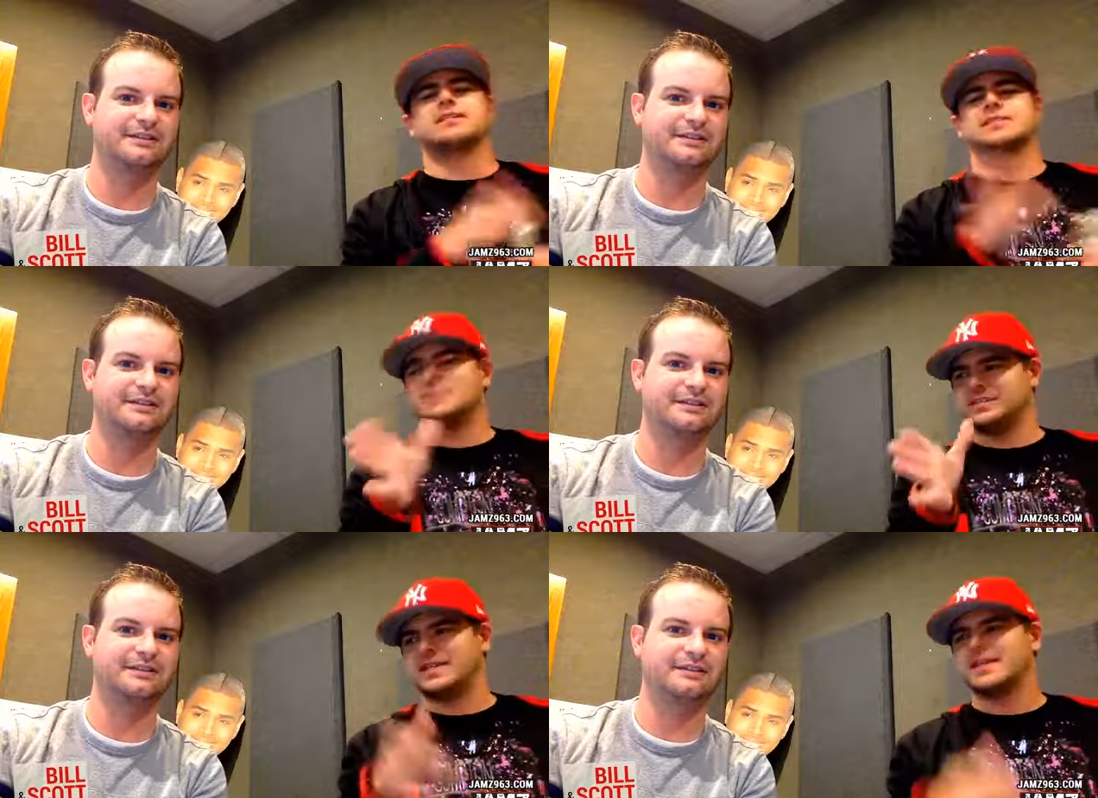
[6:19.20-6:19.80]
Speaker 1: was
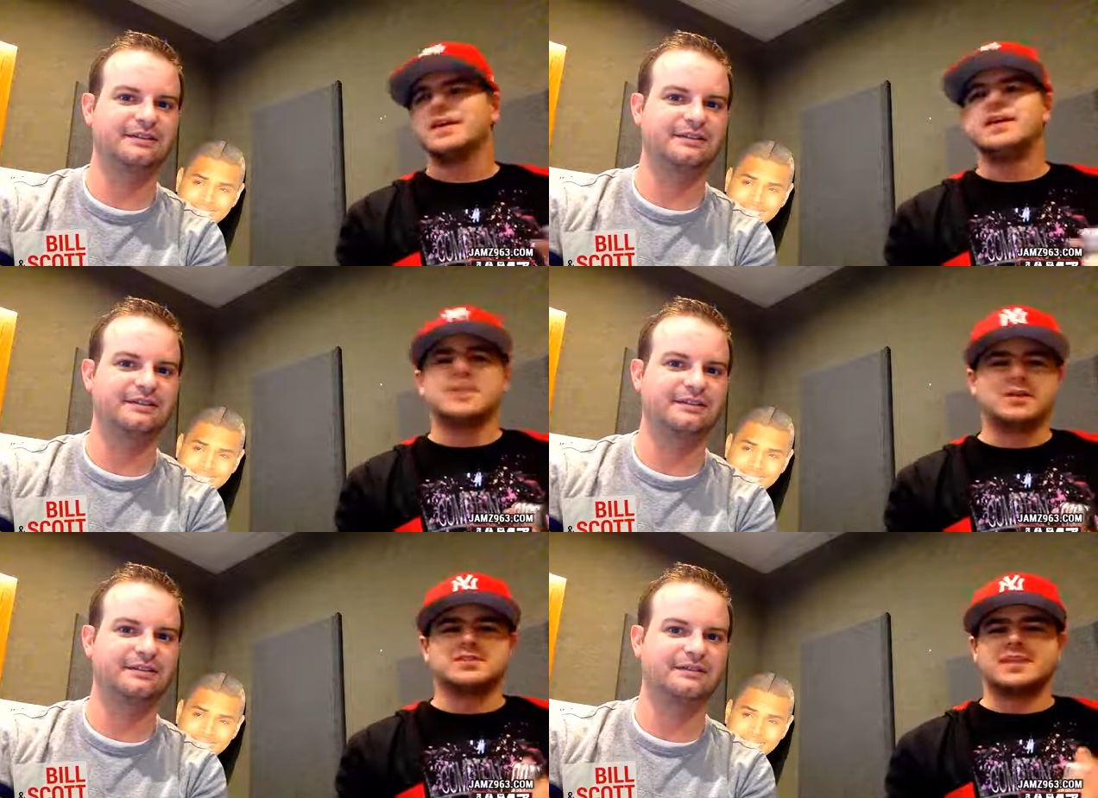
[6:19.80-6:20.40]
like, you know,
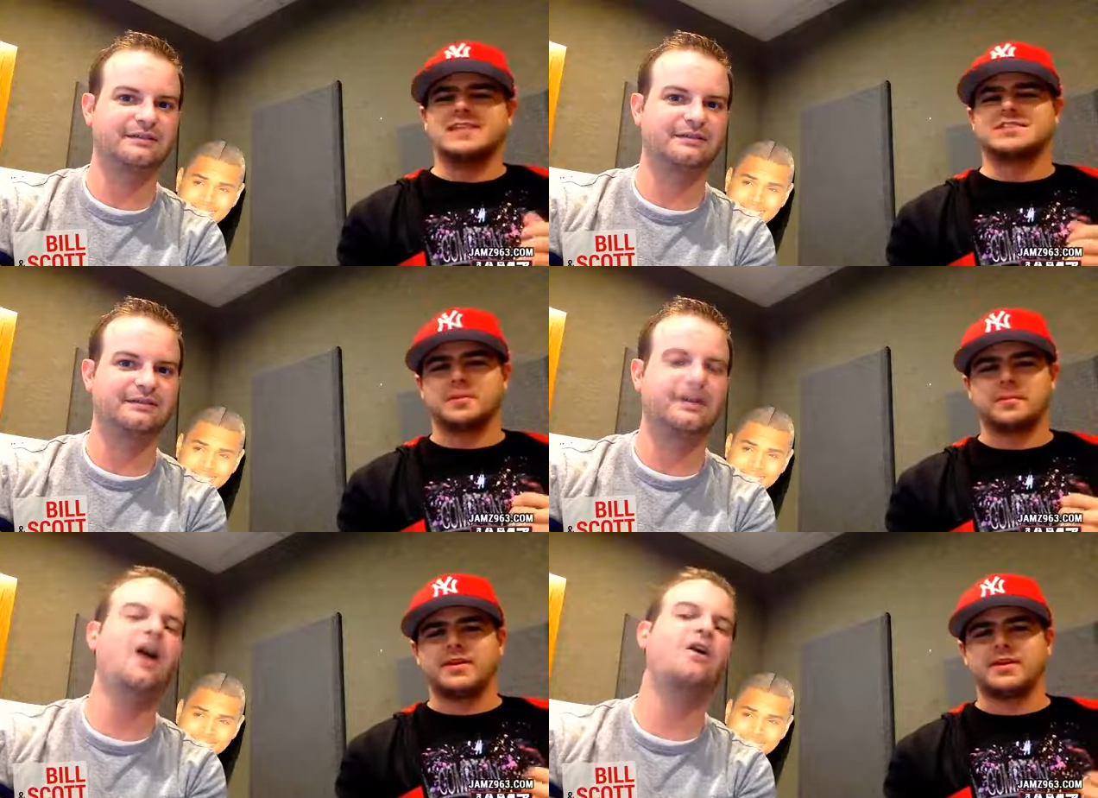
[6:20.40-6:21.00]
Scott's gonna be oh,
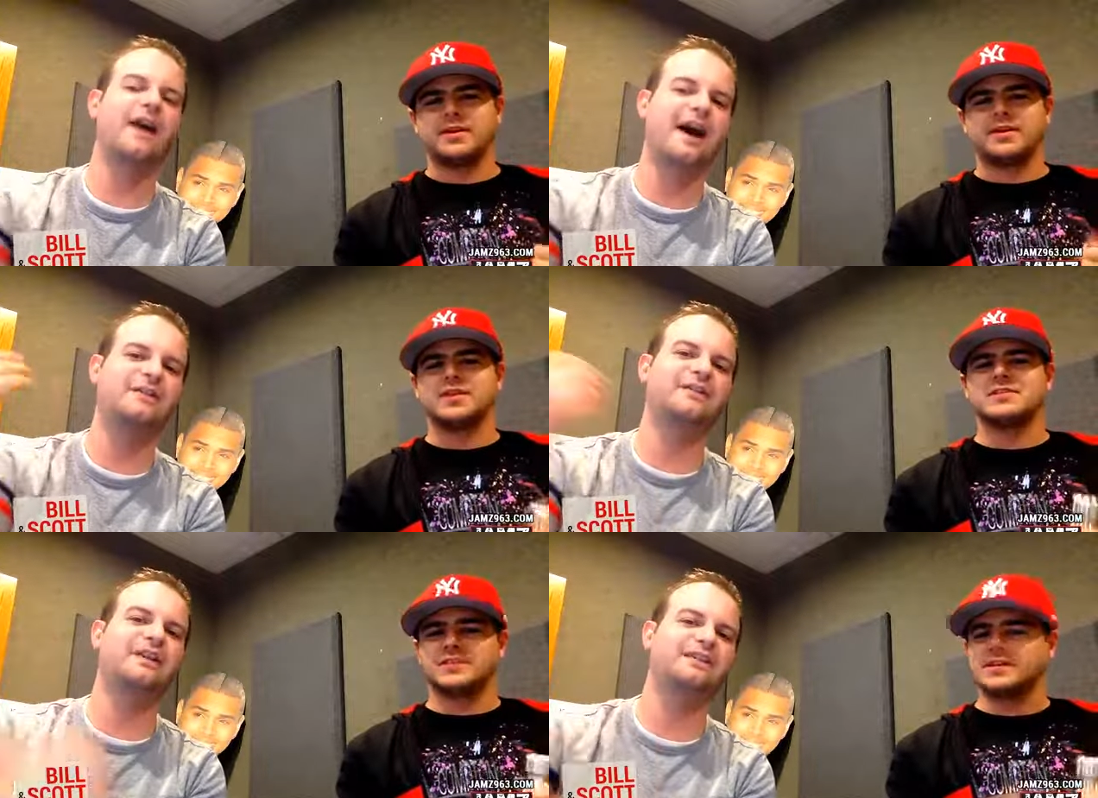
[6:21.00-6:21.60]
in here. Connor, he's, good,
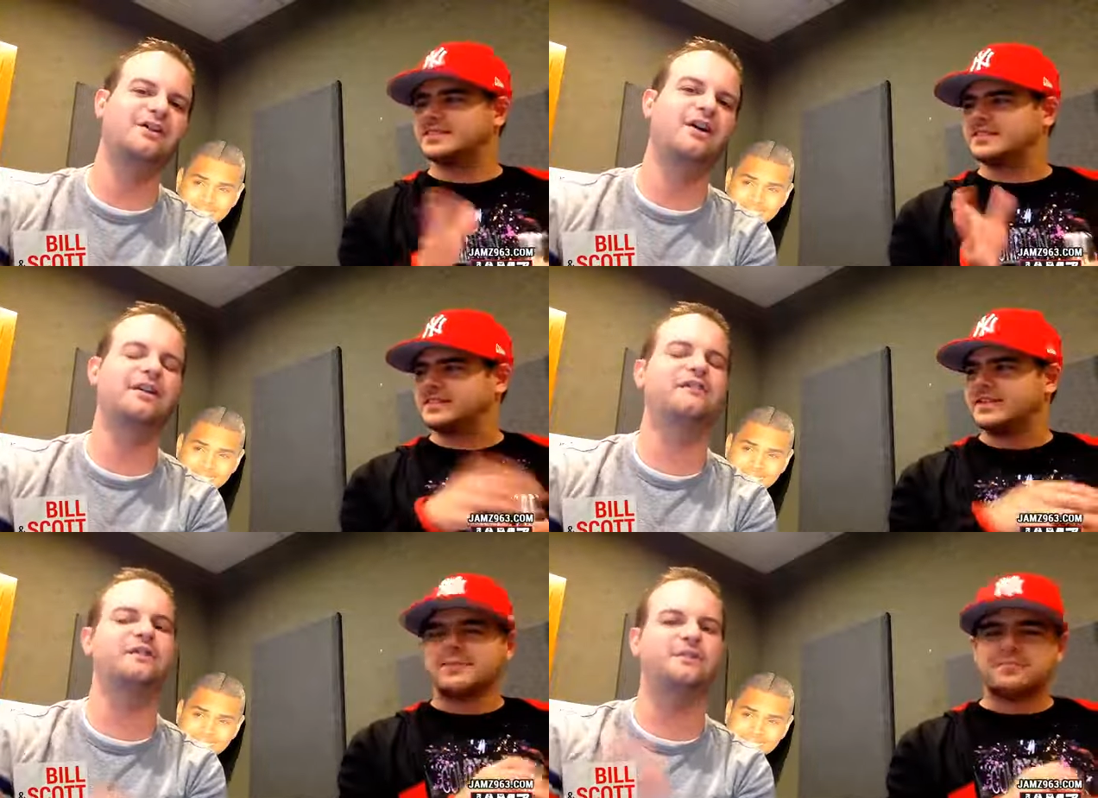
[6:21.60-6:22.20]
he's, he's called good. a few
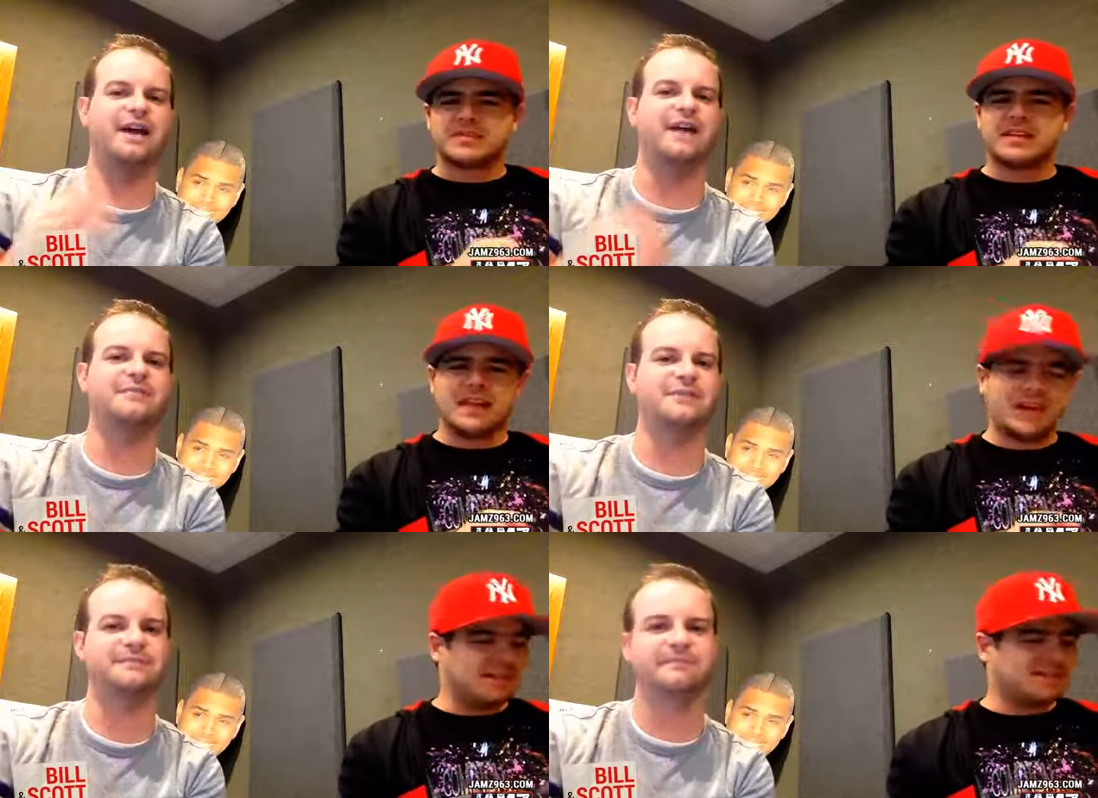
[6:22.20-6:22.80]
times. Yeah, he'll
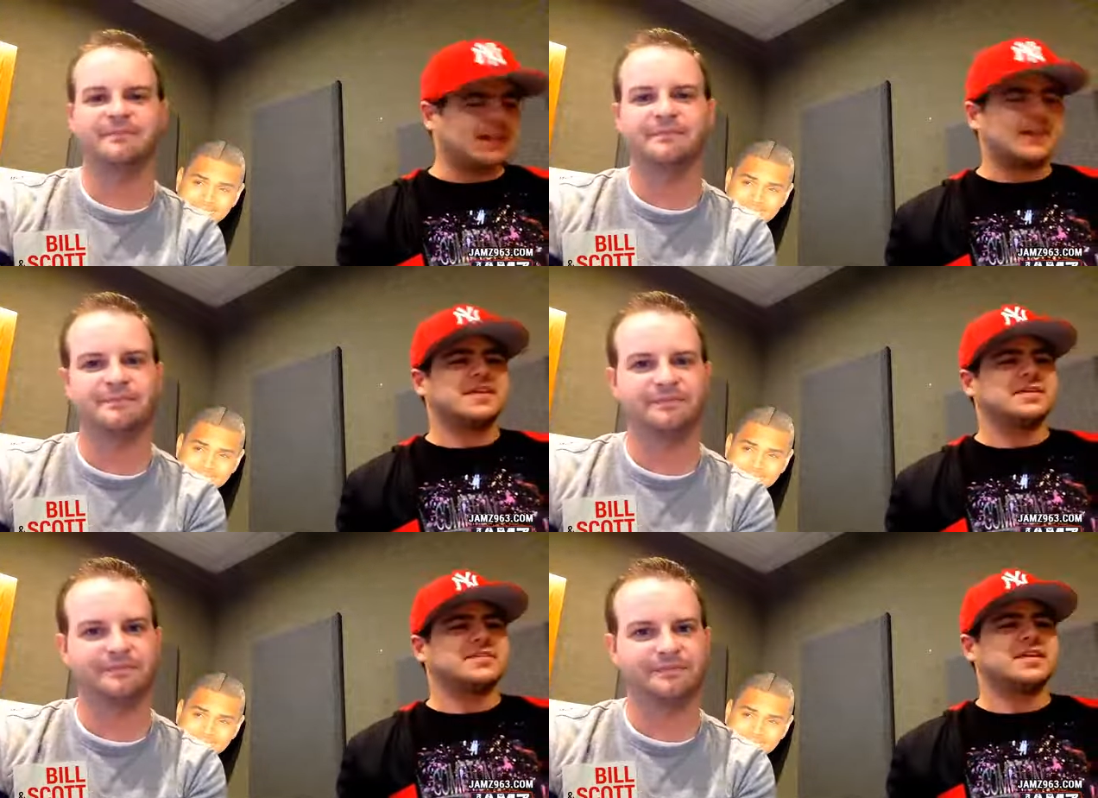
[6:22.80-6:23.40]
take he'll
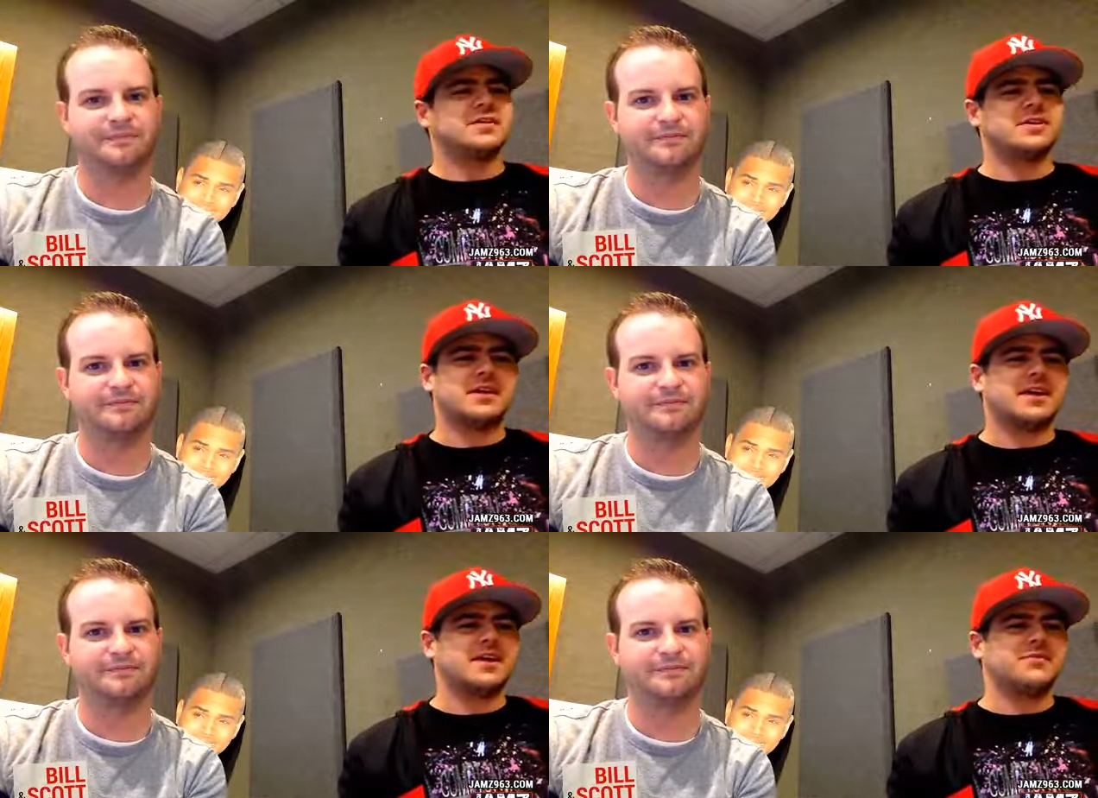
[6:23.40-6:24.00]
take good care
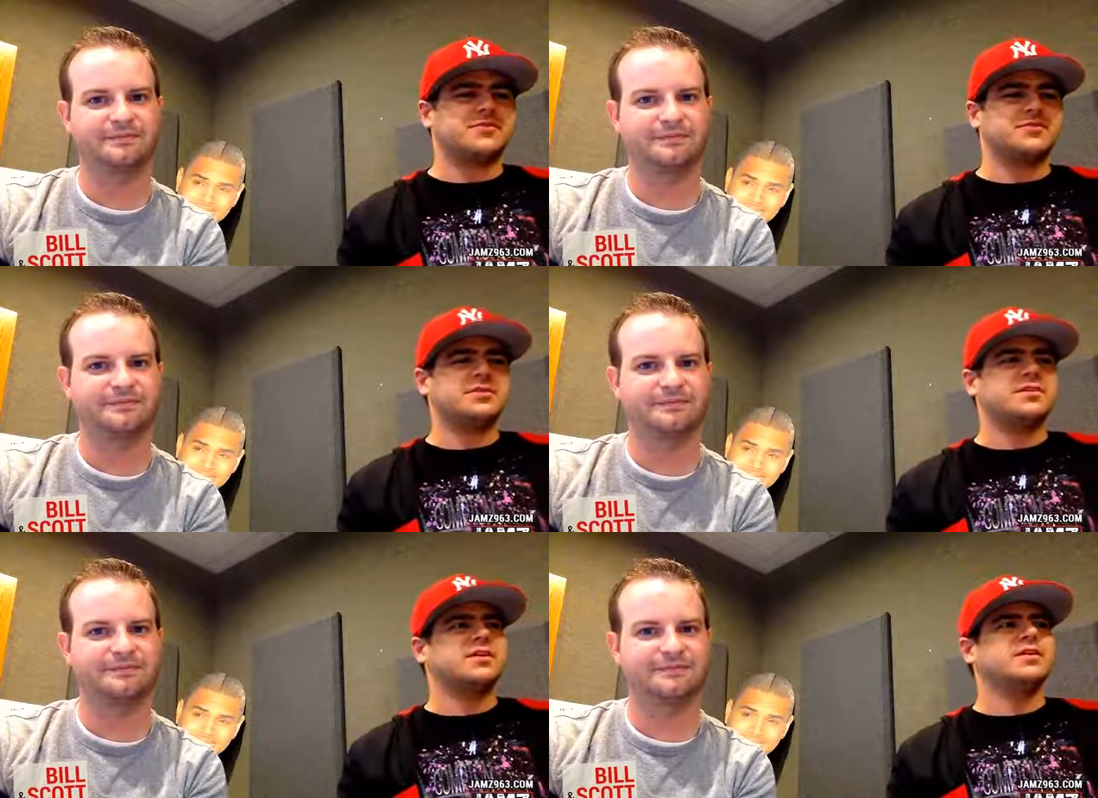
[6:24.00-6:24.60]
of you. You know, I
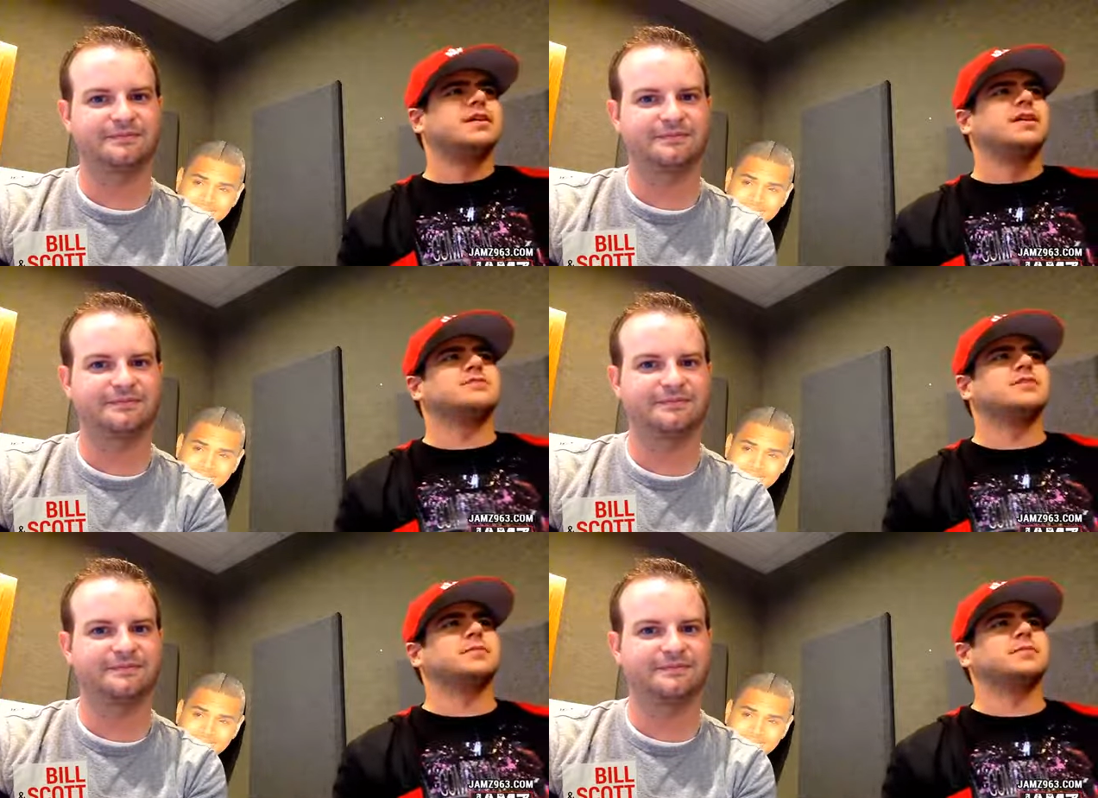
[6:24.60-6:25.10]
was talking about